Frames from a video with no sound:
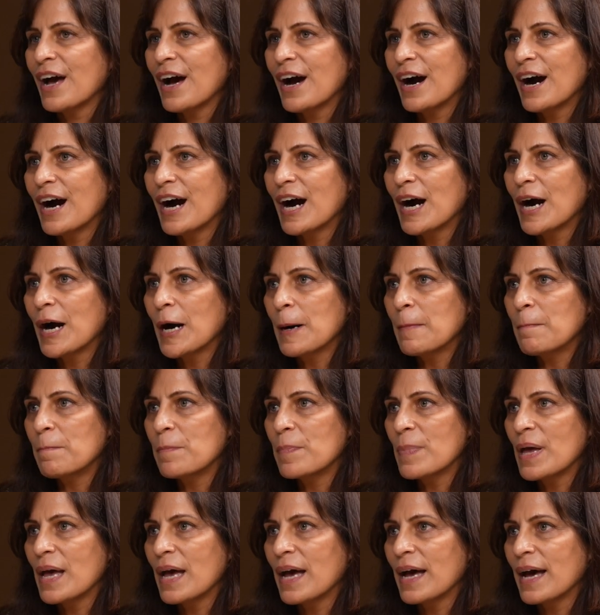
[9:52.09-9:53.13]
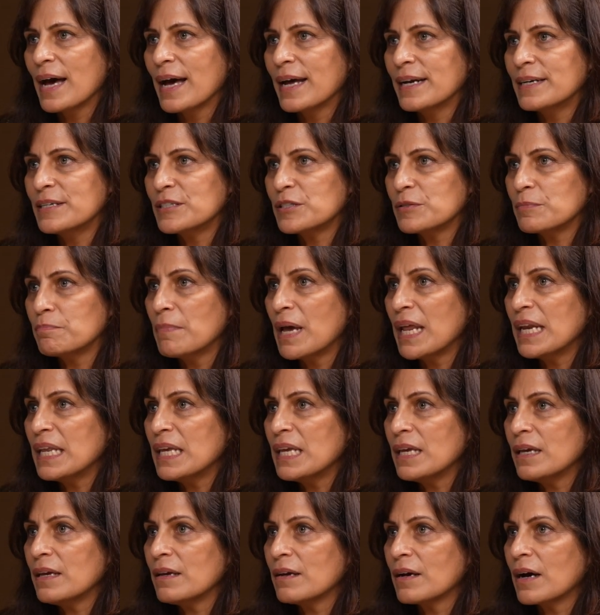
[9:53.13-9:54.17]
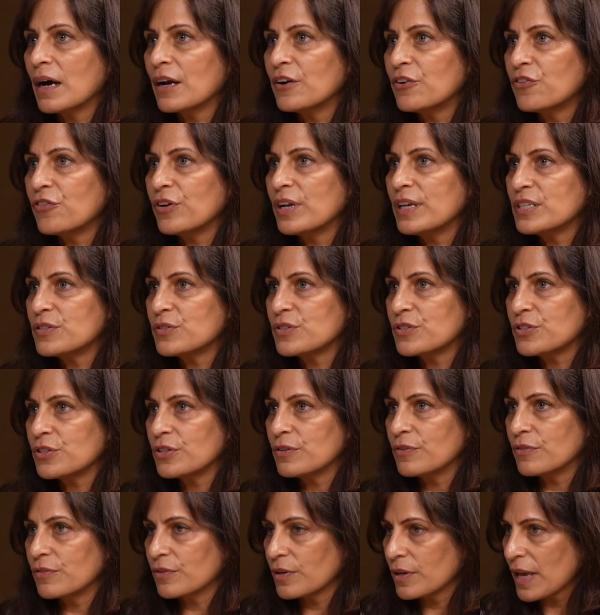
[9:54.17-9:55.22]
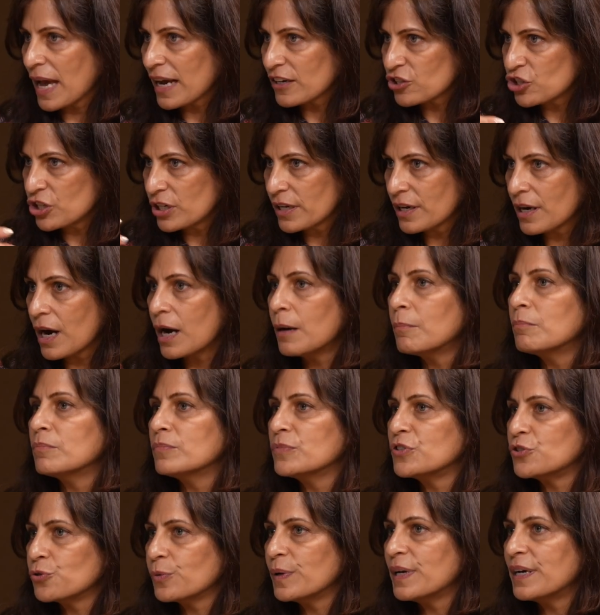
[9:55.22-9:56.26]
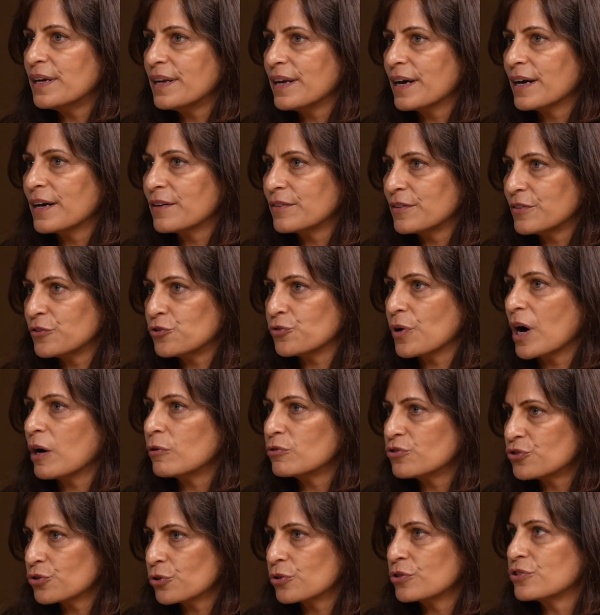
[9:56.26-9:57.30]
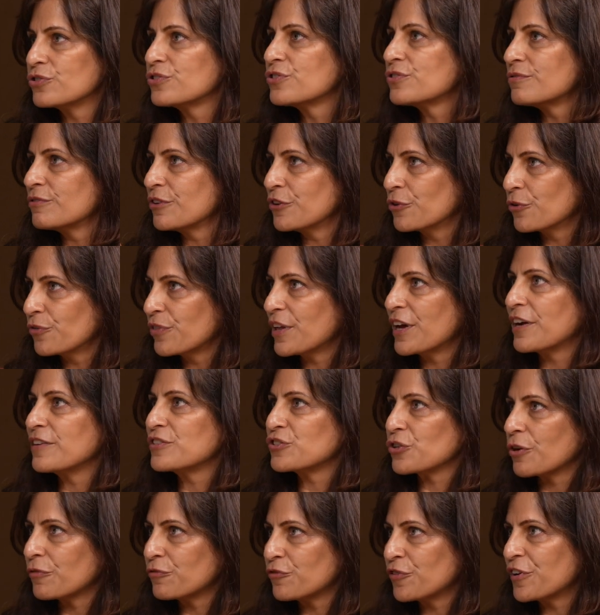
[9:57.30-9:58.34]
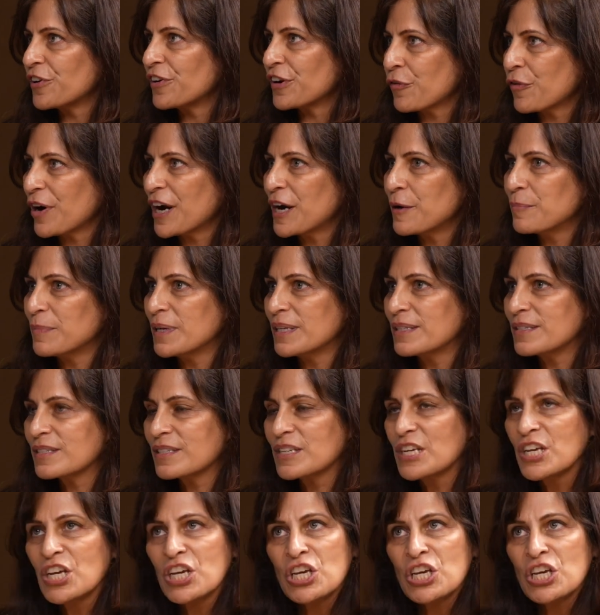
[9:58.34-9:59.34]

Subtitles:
and many countries actually come to India to outsource, their software requirements.